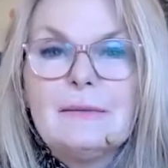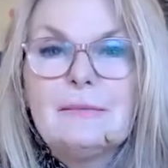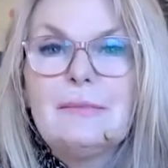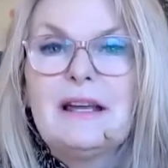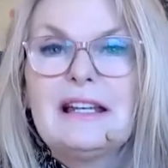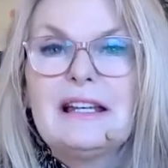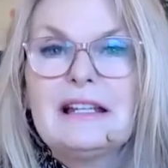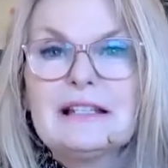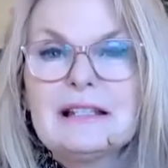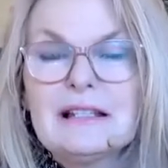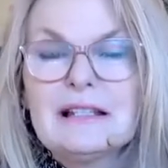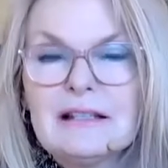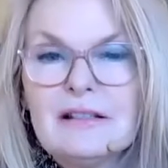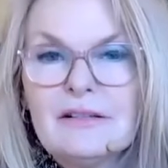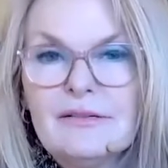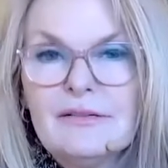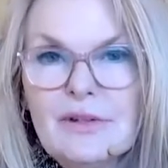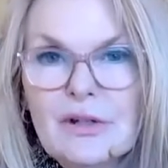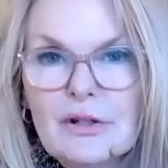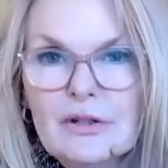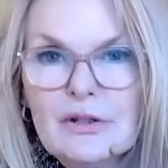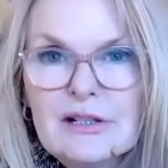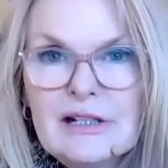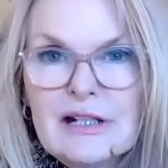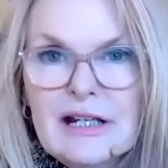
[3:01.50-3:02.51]
pieces of
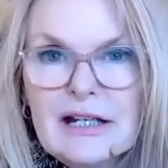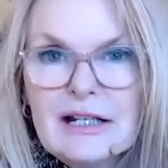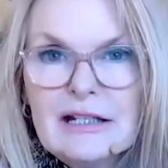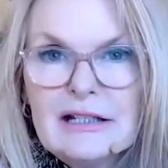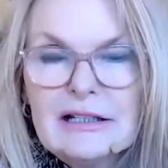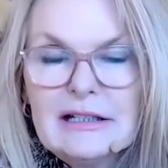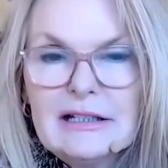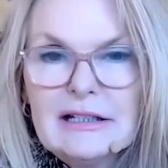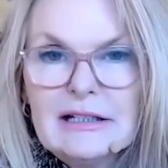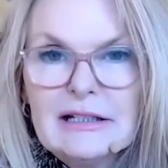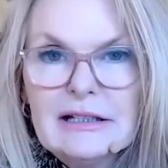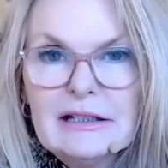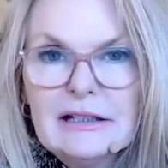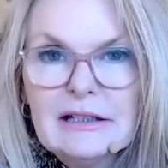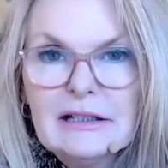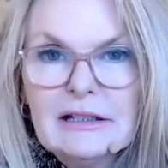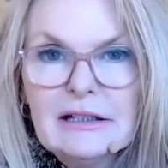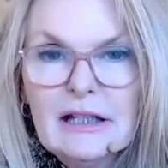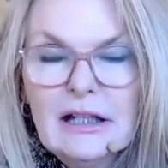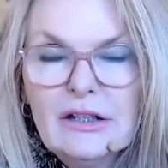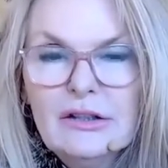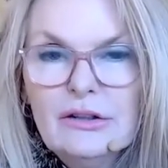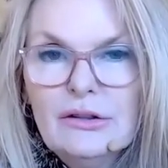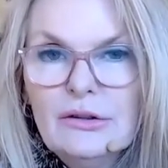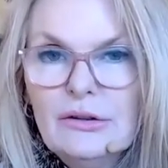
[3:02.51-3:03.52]
content
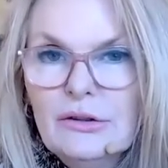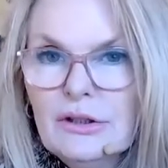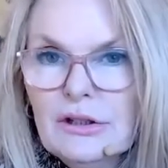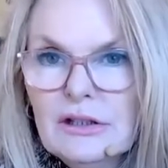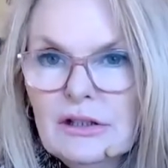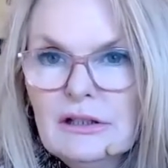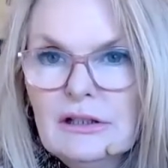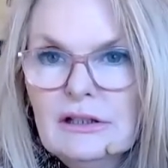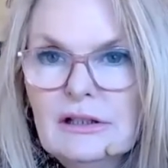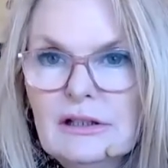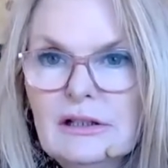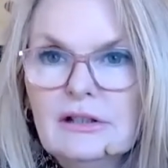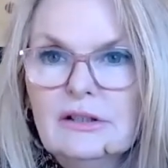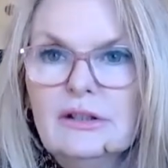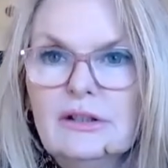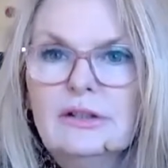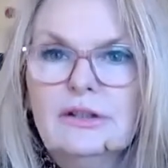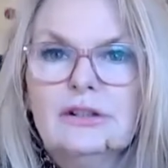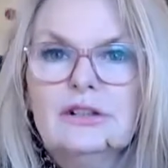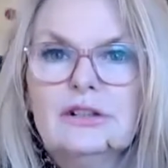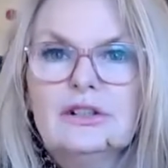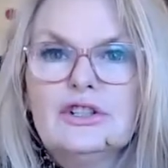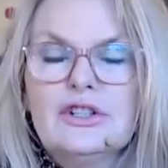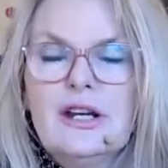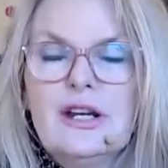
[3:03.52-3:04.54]
that you can you
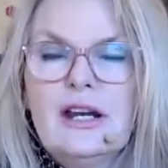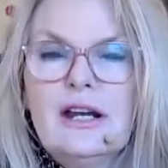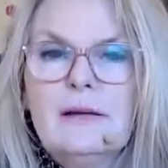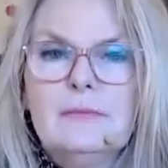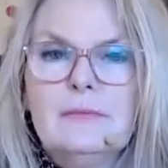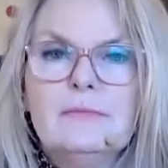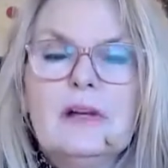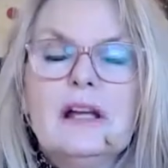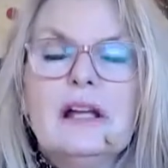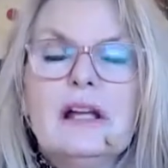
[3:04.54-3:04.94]
can share.